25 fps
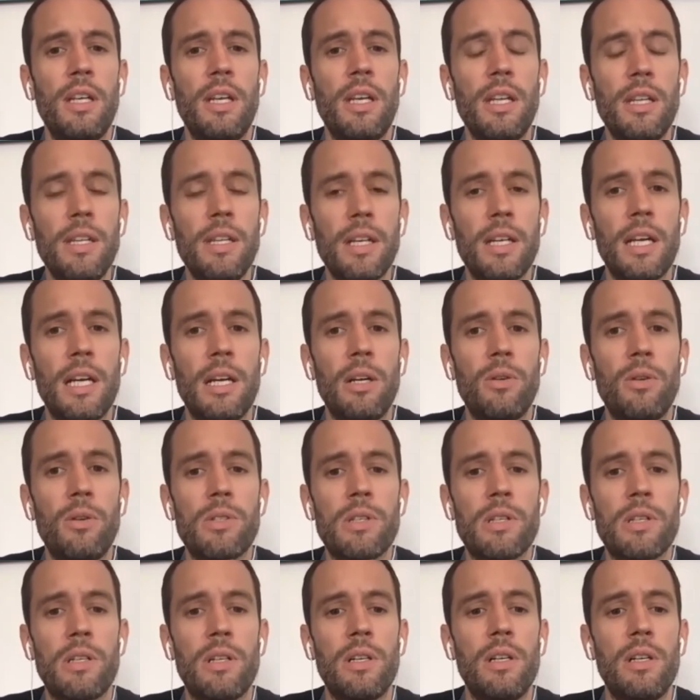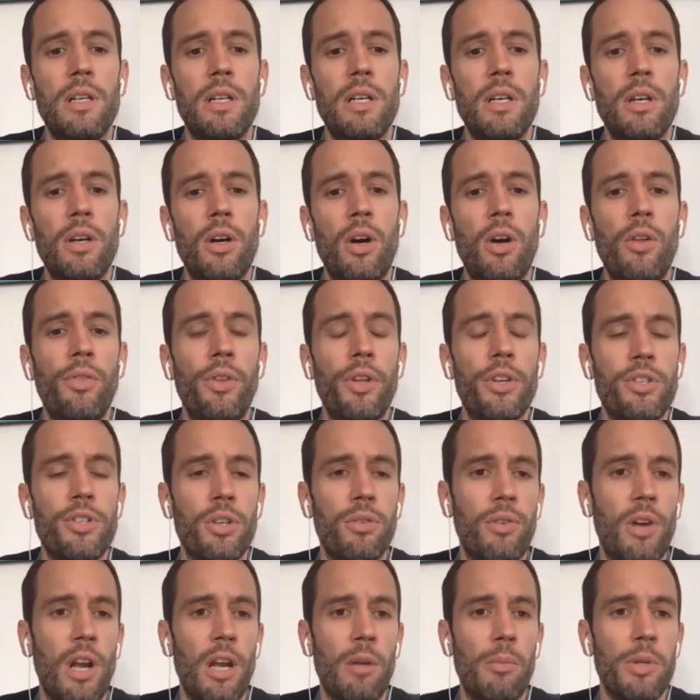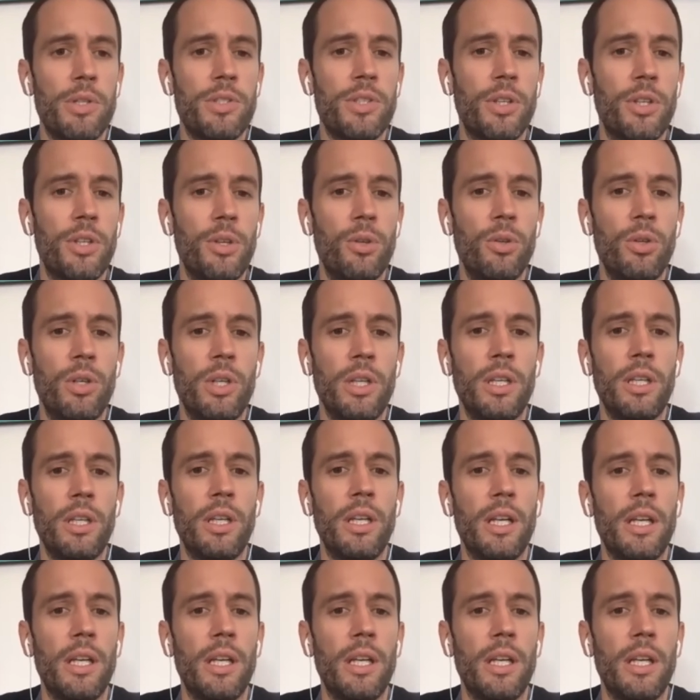in the Council on the issue of climate security.